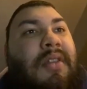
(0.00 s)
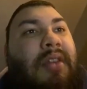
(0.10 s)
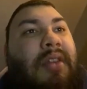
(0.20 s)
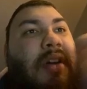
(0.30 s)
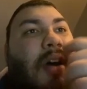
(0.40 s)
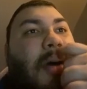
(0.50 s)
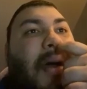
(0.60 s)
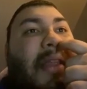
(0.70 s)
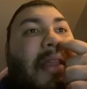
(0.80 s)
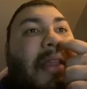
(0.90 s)
I like
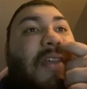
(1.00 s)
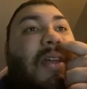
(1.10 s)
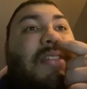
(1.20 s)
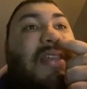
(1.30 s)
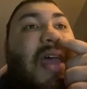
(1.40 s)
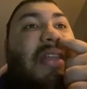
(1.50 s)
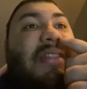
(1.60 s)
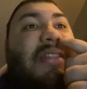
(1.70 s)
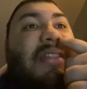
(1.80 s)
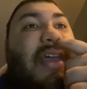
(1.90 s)
Felix
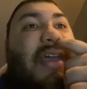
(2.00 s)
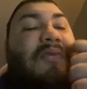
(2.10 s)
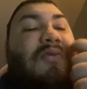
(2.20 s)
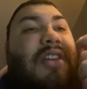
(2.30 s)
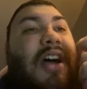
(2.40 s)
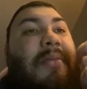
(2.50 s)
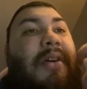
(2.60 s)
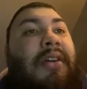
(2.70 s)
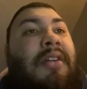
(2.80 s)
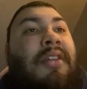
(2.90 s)
Anadike
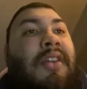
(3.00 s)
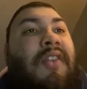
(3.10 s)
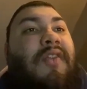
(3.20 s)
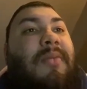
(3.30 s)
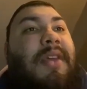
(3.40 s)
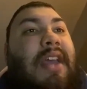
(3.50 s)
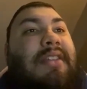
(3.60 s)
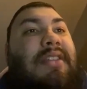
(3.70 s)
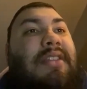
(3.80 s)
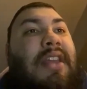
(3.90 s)
Uzama from Kansas
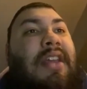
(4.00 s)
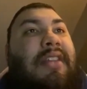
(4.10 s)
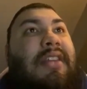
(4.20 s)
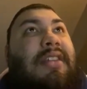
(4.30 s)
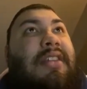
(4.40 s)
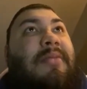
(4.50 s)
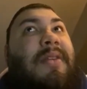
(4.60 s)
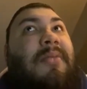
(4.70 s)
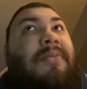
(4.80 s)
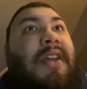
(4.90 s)
State. I think he could be
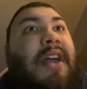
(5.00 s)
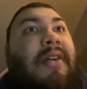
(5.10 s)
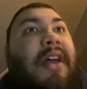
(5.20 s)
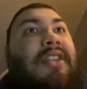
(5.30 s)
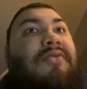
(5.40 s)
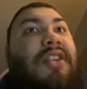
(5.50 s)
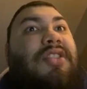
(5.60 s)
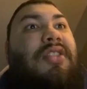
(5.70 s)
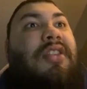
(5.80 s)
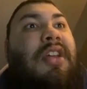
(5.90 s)
a breakout edge
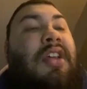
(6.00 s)
rusher.